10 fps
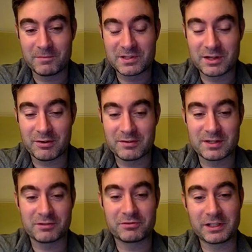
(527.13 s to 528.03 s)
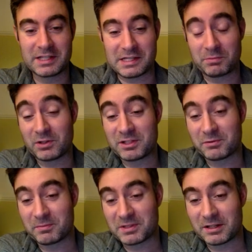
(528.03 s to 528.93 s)
So I was really disappointed
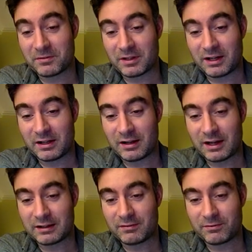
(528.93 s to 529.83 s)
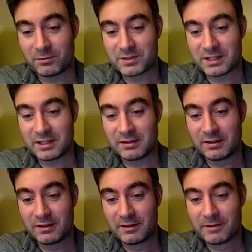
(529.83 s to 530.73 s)
with myself that I hadn't foreseen
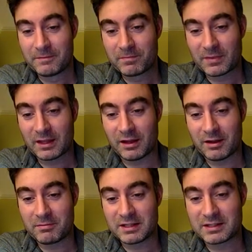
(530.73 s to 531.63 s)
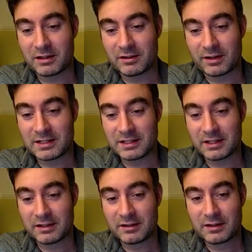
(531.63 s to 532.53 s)
this kind of idea.